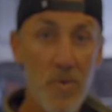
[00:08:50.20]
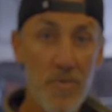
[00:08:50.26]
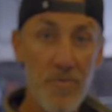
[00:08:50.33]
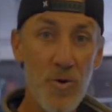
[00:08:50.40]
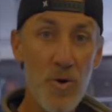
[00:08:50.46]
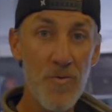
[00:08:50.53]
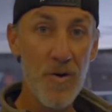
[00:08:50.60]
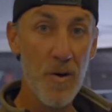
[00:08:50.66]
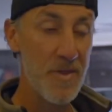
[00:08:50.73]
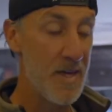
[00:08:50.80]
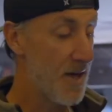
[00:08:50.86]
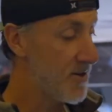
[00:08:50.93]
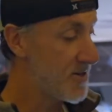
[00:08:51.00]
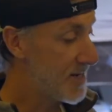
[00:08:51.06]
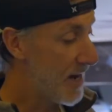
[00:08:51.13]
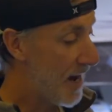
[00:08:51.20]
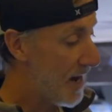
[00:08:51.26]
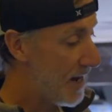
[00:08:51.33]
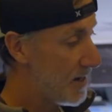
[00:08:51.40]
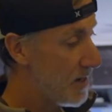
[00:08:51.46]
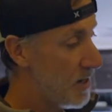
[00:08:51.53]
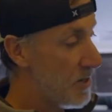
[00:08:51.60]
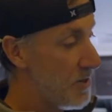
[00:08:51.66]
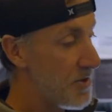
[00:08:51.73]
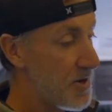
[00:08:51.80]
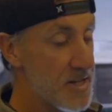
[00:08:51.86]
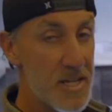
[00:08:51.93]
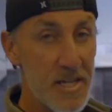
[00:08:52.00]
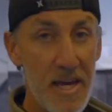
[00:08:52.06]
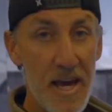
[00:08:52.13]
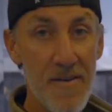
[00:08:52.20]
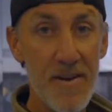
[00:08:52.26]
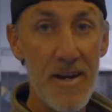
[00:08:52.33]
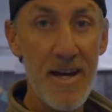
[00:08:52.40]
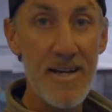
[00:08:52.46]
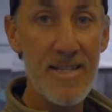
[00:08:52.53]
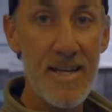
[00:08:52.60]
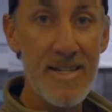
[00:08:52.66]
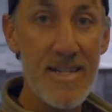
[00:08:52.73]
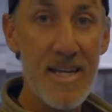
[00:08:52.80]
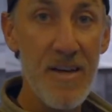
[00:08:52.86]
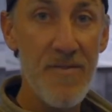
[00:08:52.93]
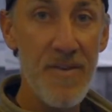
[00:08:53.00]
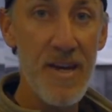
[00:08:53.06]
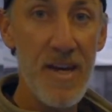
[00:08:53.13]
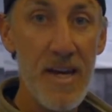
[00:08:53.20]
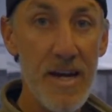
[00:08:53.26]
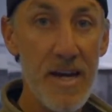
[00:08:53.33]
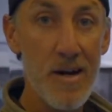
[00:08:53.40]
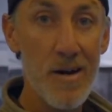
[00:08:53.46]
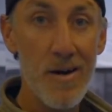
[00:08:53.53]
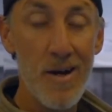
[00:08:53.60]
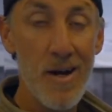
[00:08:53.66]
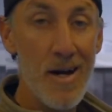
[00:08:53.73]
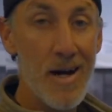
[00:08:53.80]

view from the other side, you can see they have a nice TV here,